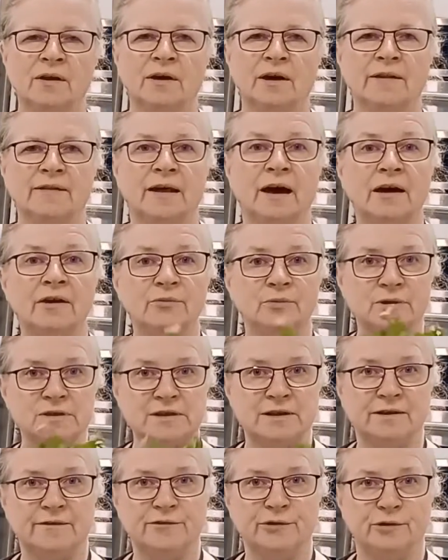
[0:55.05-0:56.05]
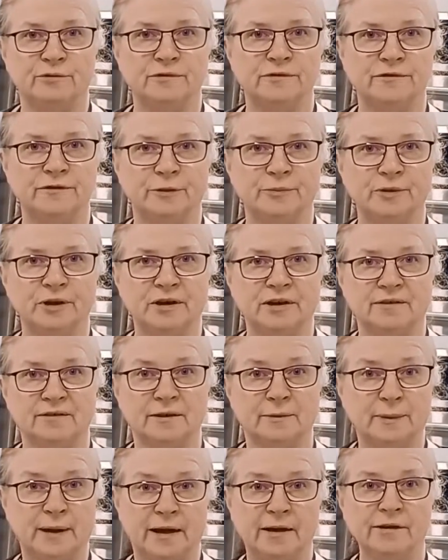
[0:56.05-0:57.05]
And that was left over from the
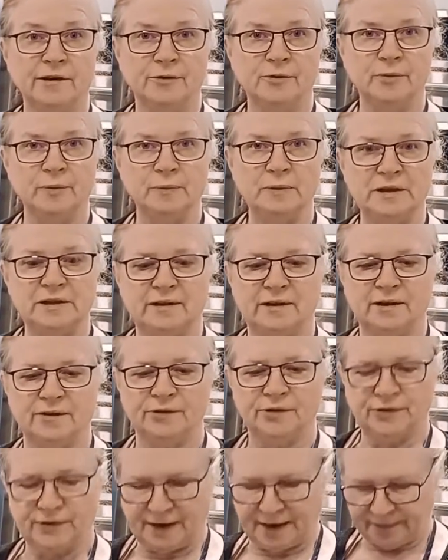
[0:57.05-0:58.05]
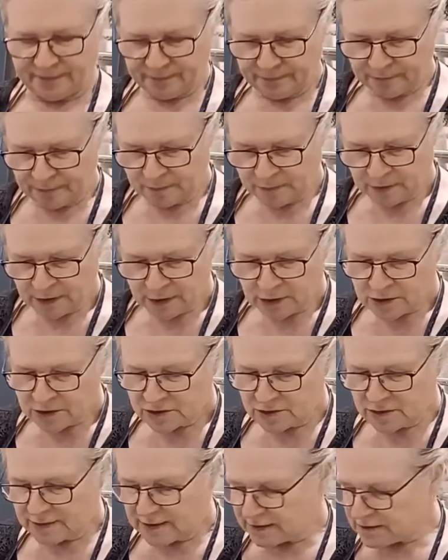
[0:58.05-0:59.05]
cataplana we made the other day.
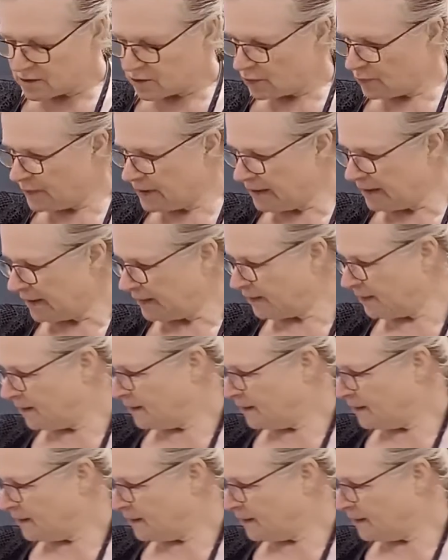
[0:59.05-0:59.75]
So that's all we need.